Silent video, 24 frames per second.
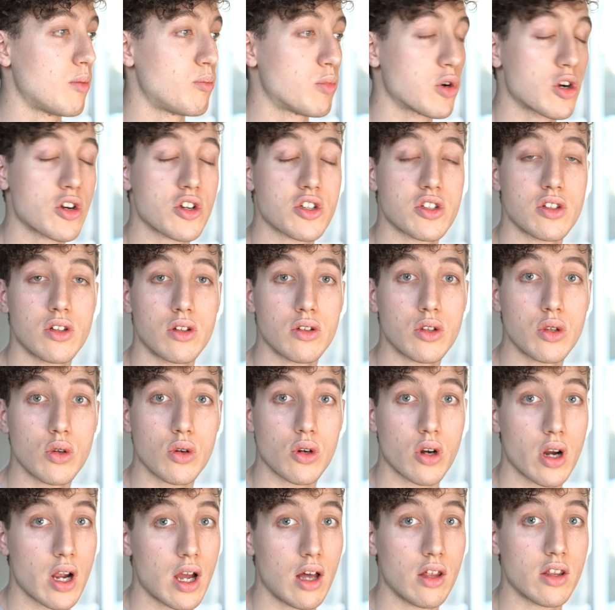personal
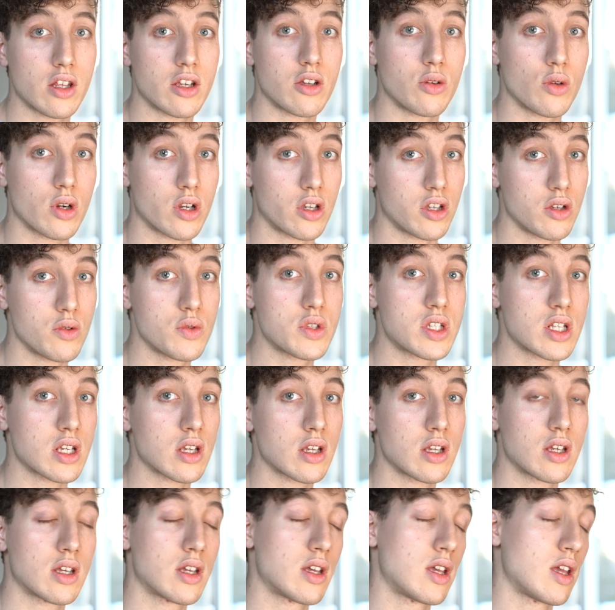URL that you are
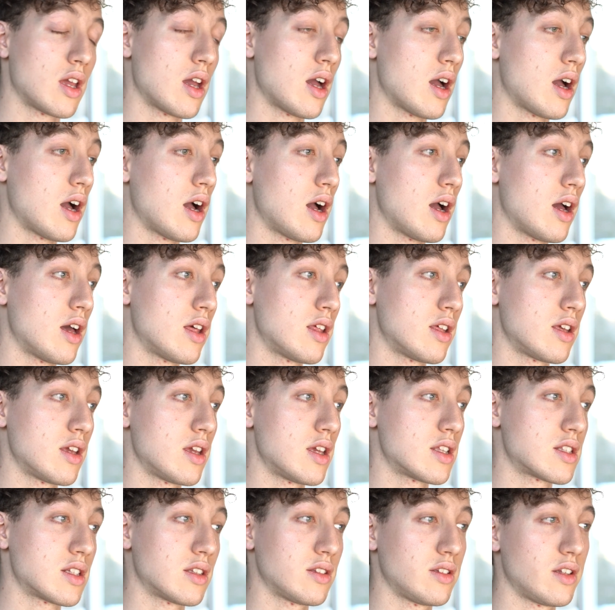using,
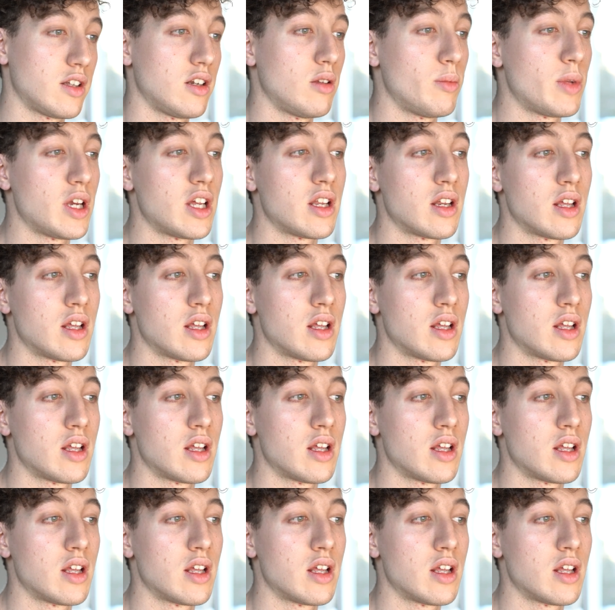it's a little bit